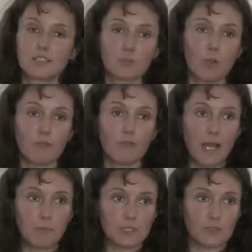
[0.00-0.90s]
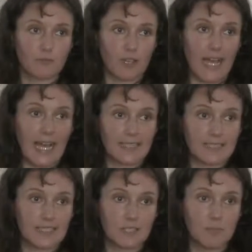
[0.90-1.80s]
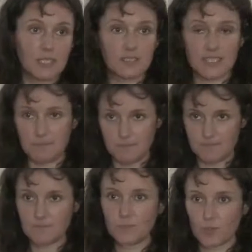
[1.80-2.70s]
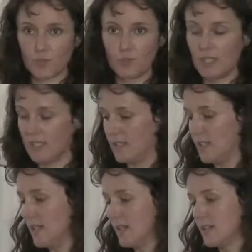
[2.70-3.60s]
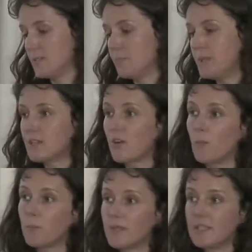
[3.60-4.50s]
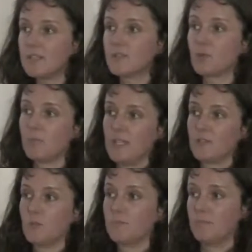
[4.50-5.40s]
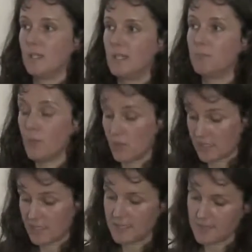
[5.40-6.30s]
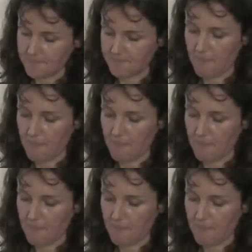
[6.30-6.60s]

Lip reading: small farmers of Graz and mixed them through the big company tomato boxes.